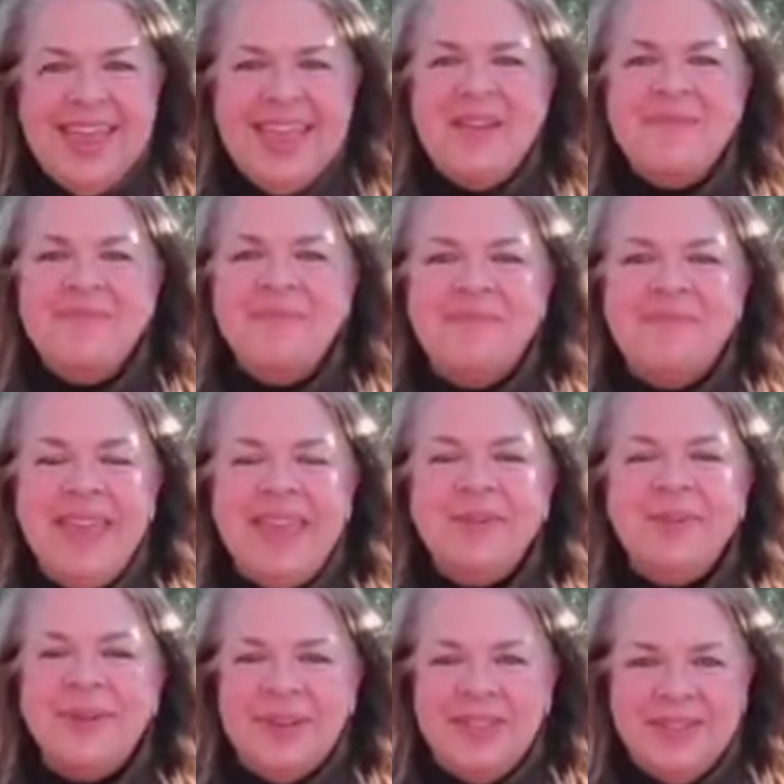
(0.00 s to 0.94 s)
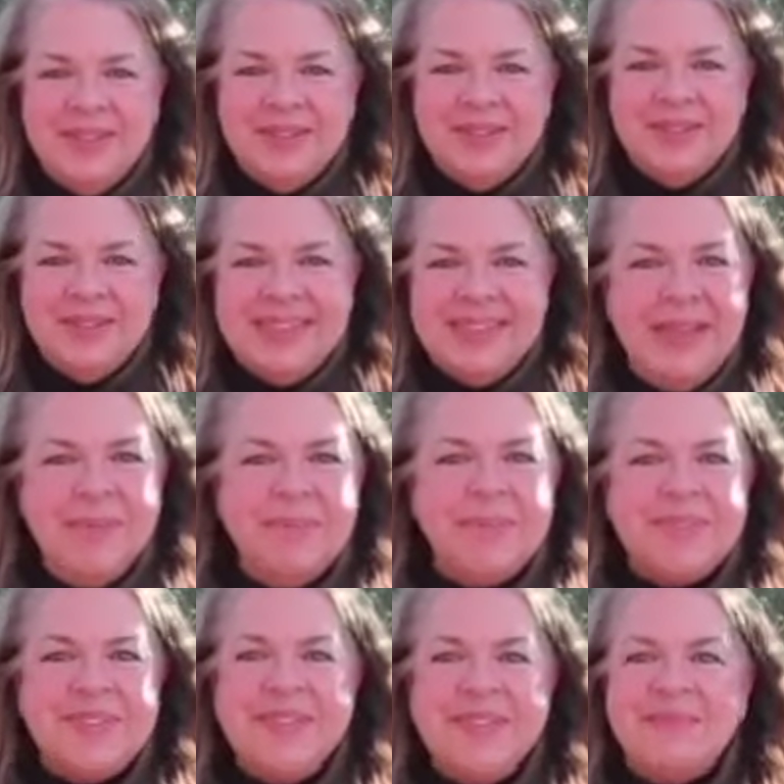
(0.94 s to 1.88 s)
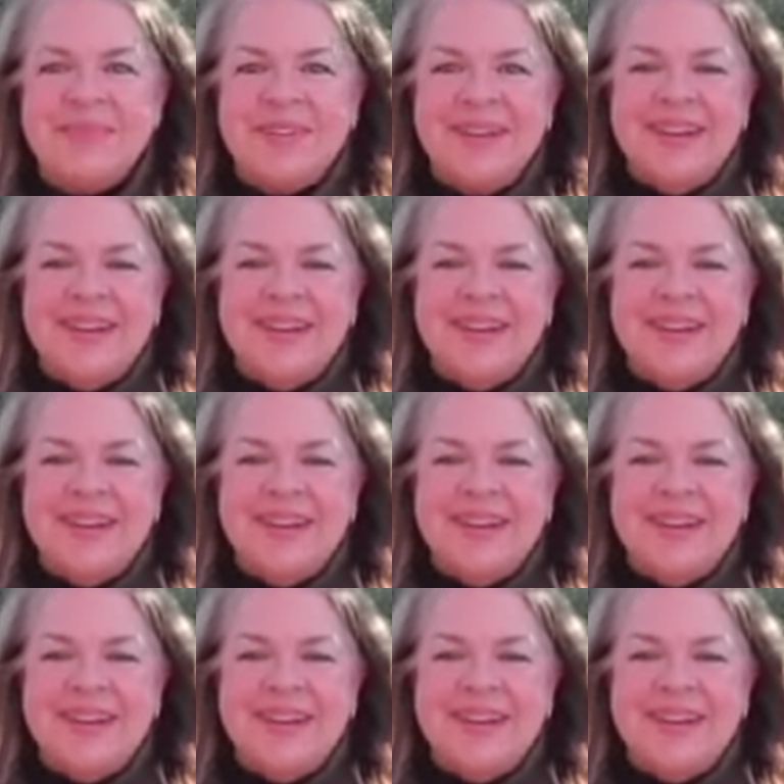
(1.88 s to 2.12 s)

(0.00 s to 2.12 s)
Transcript: and make one of those leaps in